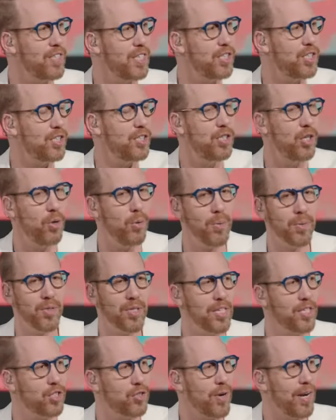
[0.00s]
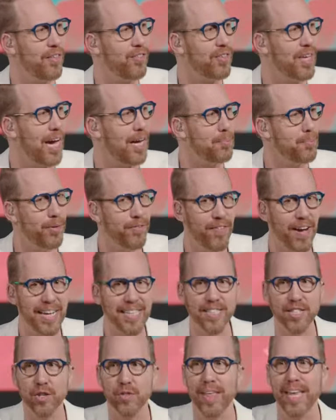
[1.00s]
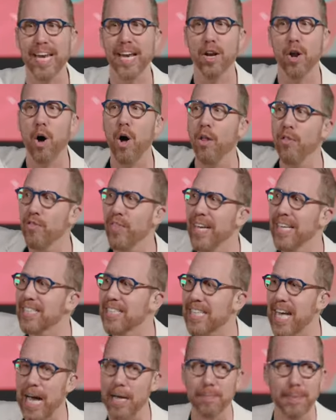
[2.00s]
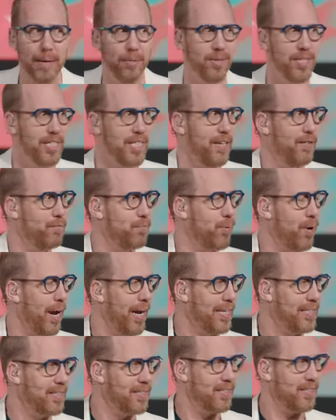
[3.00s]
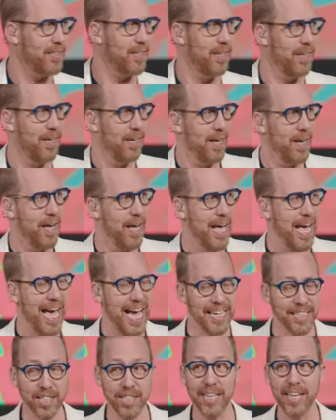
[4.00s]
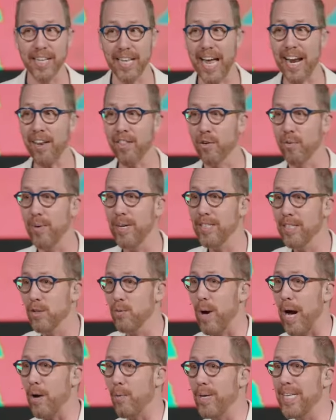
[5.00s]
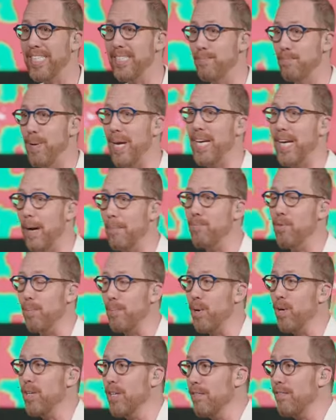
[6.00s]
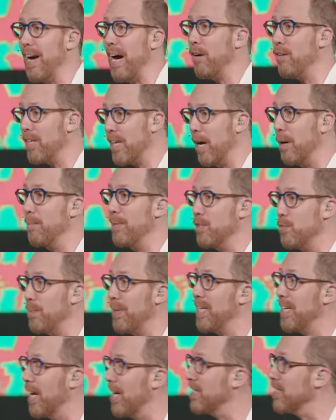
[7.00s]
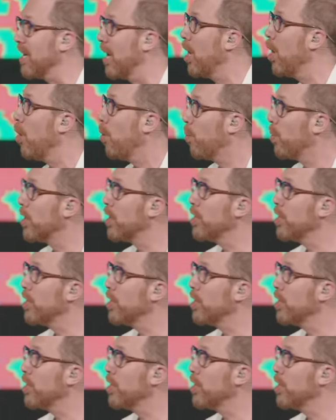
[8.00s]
he should do it with the strength God provides so that in all things God may receive praise. Actually, a lot of the reason why we pick up the burden of outcome is because we're